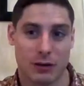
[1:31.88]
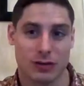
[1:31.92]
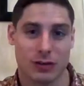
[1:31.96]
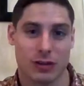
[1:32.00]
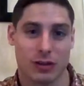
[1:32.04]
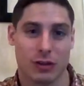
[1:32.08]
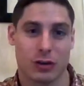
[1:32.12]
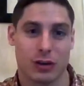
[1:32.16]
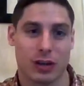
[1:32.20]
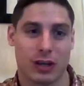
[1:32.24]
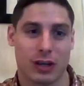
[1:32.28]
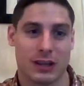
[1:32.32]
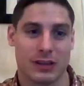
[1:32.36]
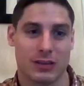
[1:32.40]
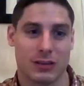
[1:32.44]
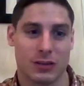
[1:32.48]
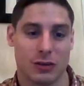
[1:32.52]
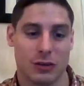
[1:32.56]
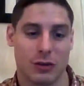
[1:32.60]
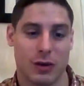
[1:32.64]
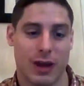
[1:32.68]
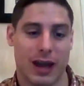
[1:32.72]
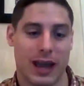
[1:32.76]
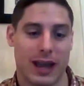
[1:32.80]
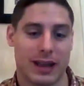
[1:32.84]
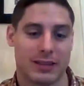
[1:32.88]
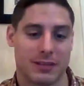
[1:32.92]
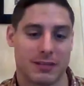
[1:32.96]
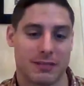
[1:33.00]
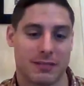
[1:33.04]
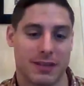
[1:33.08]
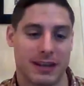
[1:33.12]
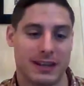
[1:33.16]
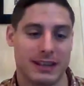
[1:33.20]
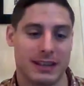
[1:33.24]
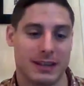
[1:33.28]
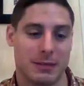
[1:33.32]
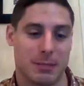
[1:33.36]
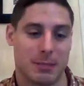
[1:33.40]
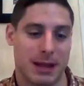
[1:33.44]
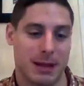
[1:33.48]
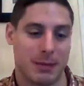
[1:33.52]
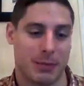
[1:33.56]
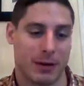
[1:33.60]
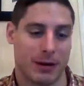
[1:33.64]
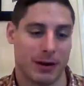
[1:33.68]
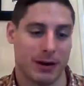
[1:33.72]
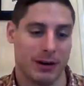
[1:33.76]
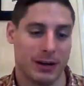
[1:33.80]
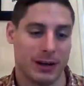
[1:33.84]
anyone's looking to find the
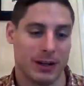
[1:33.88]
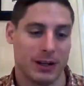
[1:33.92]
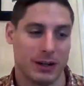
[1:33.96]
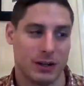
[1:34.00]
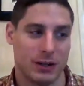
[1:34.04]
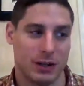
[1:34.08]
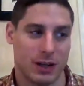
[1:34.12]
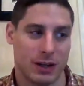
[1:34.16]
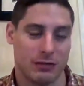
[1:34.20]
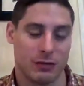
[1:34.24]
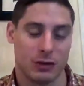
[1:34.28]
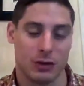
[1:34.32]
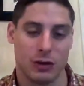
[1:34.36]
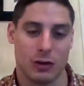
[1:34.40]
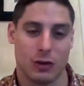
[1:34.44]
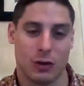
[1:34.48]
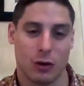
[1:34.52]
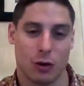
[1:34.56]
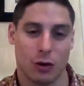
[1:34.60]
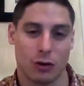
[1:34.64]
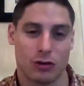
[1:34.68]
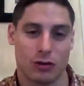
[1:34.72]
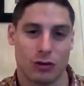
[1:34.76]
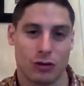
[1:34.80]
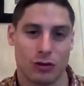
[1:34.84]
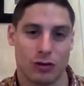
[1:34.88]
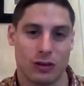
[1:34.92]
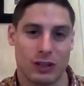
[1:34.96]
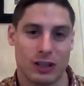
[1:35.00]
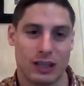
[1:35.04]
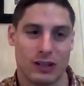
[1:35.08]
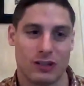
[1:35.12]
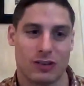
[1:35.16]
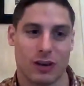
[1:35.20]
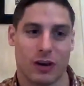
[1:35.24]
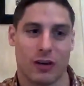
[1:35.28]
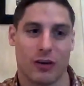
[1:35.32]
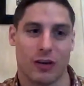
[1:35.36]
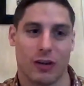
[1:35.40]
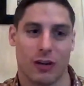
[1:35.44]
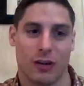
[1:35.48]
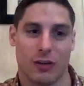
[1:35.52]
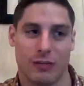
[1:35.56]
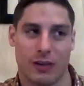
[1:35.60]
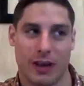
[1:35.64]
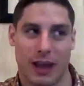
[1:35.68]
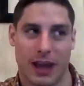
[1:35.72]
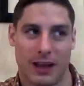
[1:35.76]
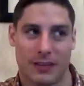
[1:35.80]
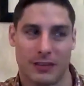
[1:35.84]
paper, if you go to the Journal
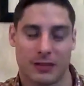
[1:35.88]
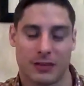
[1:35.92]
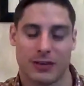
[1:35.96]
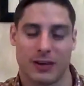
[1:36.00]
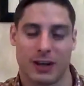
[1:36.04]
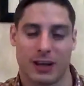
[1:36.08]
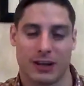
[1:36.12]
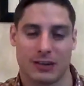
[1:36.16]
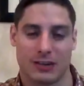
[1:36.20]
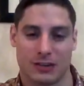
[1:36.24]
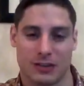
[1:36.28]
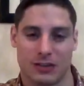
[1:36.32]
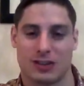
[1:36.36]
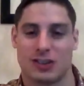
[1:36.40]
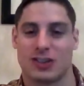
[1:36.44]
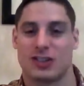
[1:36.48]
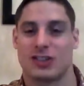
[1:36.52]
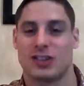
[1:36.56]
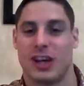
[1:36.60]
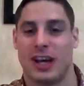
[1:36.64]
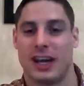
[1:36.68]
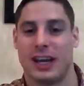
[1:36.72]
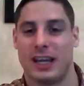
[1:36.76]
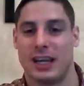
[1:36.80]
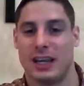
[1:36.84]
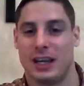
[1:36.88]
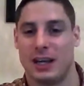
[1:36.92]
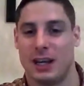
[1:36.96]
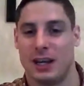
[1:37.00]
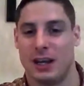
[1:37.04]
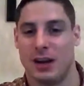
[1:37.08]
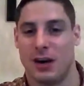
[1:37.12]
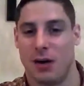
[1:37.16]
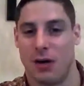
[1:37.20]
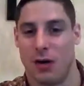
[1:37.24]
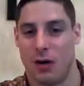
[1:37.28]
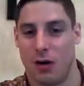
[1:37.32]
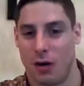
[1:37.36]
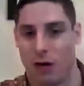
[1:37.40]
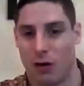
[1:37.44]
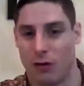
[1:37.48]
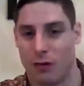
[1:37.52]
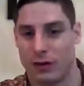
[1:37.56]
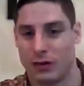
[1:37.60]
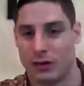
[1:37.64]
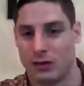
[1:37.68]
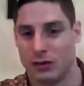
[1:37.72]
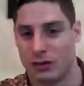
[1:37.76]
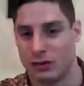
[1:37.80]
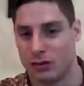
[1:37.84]
of the International Society
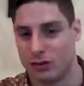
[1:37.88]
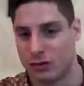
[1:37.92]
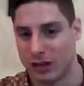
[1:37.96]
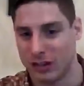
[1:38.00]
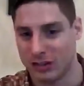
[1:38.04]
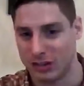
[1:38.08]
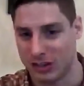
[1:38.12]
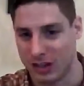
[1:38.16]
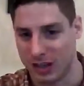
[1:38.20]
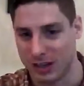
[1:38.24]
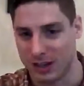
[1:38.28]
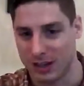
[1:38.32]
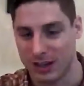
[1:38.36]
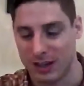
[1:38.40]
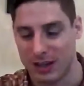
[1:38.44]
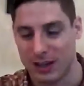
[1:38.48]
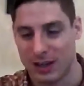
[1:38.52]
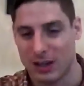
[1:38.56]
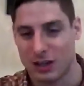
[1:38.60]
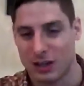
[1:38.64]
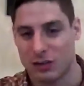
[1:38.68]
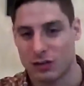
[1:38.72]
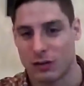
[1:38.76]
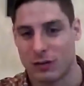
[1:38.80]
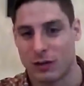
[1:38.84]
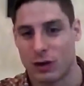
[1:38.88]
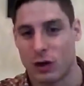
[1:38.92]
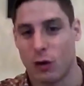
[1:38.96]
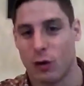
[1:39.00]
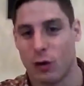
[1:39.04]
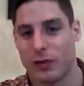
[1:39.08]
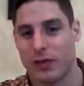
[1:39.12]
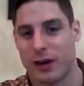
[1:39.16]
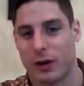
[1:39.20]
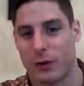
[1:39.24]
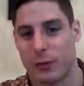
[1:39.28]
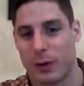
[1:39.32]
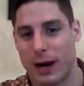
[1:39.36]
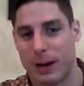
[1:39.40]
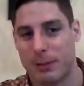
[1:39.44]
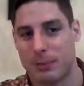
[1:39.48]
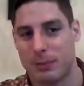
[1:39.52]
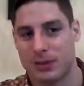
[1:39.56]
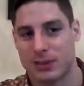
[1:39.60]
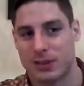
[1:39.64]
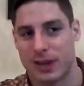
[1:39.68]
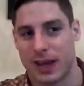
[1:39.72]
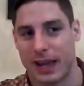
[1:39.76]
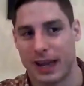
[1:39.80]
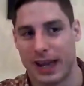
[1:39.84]
of Nutrition, so if you go on their
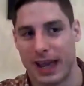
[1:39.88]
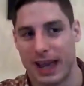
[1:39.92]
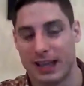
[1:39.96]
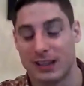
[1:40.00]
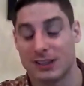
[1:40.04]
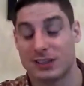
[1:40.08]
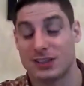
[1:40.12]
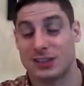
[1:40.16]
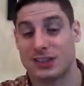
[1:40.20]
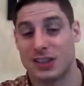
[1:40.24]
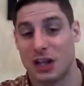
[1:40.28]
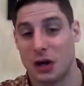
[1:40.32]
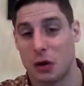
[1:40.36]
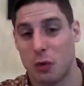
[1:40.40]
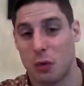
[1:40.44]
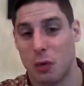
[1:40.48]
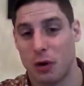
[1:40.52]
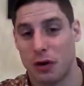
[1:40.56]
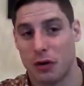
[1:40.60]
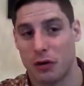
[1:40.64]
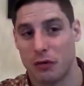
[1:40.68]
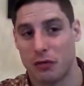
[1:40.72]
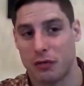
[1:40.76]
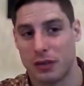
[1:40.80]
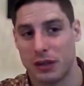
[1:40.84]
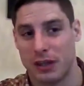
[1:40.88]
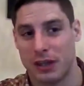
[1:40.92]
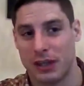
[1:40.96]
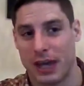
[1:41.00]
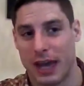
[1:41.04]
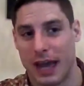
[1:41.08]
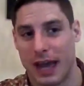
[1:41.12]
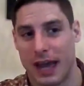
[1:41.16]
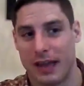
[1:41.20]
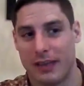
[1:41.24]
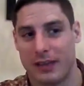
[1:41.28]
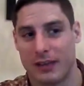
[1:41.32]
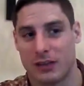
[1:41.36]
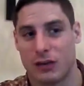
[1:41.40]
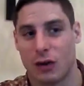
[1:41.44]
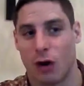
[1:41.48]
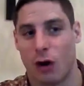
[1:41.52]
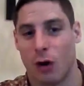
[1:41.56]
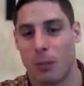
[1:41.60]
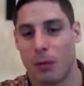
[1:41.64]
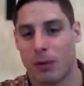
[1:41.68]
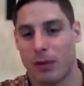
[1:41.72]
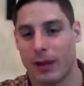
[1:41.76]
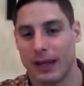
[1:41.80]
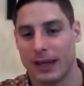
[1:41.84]
website, it's still one of the
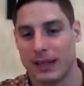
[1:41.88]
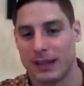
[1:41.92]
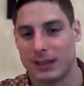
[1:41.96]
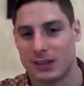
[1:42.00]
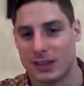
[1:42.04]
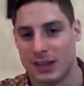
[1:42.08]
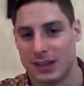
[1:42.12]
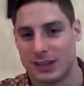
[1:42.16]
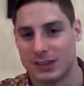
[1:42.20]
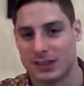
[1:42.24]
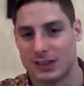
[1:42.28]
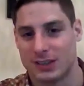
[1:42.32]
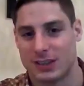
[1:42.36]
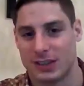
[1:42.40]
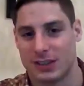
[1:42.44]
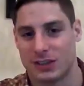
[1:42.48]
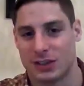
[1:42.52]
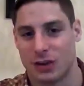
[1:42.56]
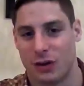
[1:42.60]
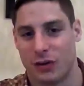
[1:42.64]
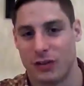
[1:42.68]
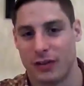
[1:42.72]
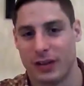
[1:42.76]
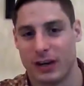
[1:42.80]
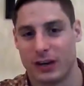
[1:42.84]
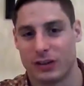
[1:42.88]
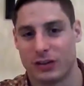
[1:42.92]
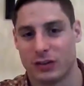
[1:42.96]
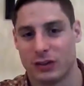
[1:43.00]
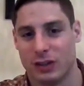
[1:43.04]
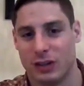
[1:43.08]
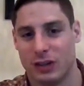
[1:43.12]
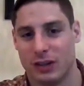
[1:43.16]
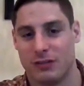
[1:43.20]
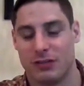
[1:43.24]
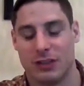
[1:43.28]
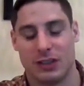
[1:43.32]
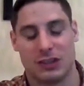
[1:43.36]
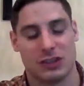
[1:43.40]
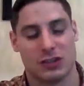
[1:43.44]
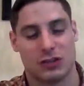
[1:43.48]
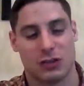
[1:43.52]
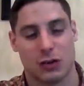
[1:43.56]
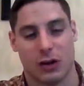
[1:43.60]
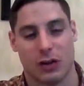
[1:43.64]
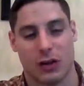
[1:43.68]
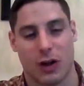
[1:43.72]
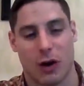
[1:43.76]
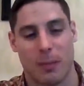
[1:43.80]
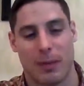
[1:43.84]
top links that's on there. So you
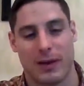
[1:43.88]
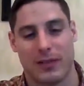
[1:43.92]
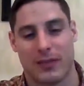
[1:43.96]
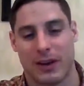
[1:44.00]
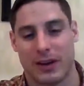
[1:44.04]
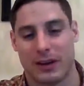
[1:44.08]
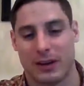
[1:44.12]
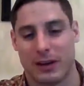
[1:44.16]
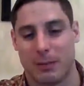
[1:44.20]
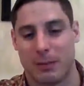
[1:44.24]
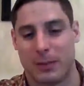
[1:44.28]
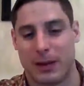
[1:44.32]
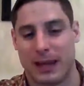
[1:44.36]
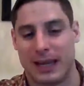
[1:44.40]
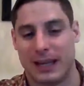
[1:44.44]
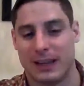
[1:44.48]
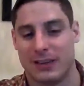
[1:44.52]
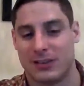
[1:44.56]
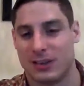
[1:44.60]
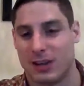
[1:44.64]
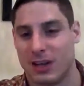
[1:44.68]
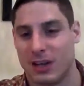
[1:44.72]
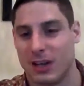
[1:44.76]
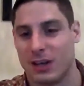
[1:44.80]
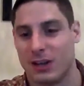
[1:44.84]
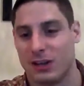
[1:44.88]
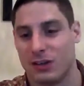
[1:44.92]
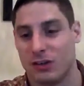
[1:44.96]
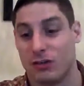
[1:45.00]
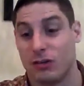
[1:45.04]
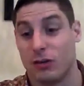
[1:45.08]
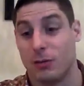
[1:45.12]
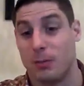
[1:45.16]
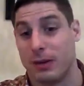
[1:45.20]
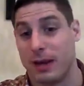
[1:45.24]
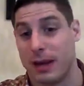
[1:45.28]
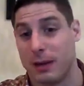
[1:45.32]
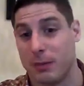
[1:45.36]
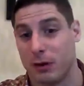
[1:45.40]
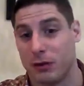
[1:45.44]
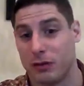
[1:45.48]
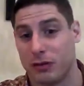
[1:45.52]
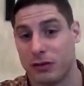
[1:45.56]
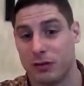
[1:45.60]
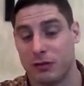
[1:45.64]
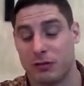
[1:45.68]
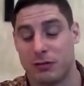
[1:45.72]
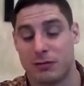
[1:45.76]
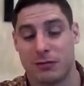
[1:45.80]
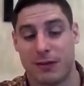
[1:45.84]
just go a little bit down the page, you should be able
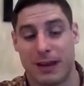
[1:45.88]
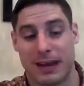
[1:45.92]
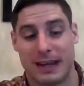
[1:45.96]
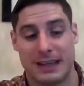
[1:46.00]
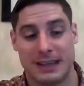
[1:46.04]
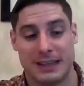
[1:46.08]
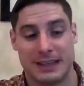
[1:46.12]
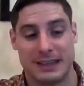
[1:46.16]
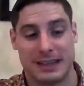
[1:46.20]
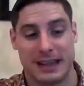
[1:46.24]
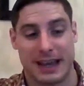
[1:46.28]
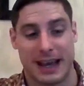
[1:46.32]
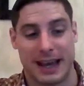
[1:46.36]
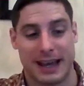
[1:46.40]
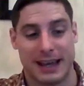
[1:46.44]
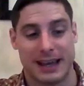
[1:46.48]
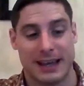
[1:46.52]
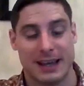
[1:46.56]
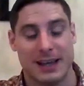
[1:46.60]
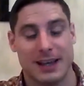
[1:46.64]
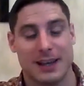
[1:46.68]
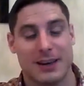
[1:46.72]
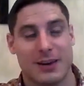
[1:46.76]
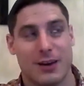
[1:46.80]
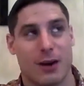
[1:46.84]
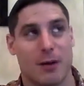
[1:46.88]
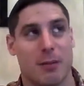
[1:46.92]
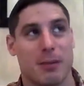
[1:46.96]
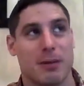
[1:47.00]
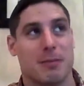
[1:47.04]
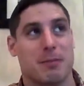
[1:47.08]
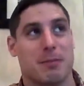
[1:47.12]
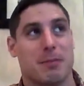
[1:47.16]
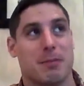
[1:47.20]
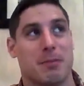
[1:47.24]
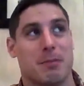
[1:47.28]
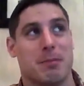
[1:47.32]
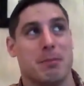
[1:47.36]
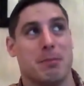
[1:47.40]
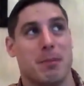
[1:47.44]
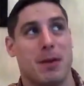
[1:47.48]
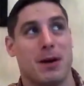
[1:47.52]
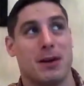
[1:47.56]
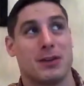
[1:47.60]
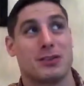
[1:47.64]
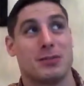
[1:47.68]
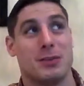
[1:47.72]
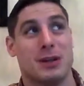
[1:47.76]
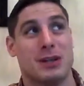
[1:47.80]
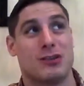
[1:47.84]
to find it. Now, I
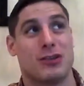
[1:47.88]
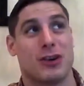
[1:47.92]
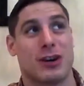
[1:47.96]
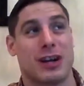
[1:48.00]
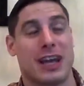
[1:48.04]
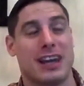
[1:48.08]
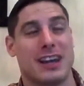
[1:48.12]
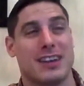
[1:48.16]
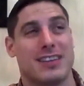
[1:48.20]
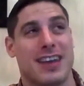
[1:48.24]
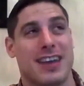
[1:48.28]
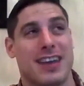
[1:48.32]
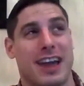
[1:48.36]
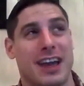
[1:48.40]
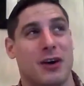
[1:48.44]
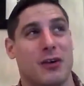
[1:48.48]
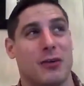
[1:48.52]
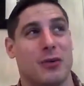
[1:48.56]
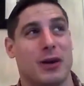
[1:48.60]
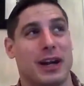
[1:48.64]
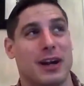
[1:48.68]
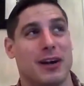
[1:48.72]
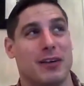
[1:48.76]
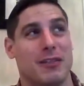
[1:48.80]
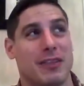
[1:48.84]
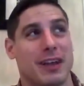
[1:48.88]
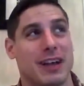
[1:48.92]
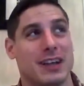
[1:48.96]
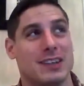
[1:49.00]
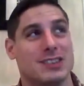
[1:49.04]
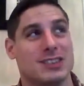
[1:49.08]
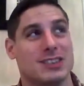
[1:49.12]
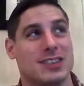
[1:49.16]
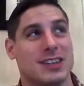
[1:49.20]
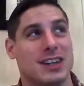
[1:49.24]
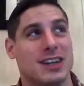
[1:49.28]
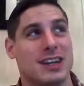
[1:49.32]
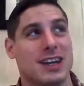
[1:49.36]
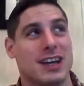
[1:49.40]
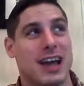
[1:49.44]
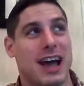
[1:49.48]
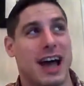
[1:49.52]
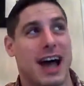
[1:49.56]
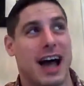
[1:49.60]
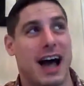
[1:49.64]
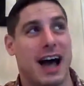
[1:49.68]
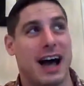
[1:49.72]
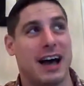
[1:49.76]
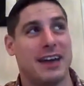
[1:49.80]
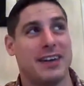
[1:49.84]
must make sure I get the title right of this,
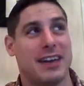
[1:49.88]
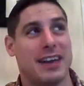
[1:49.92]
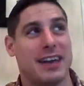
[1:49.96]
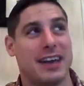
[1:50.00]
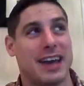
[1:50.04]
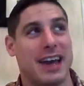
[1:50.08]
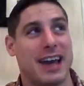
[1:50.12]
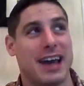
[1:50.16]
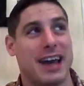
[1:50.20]
and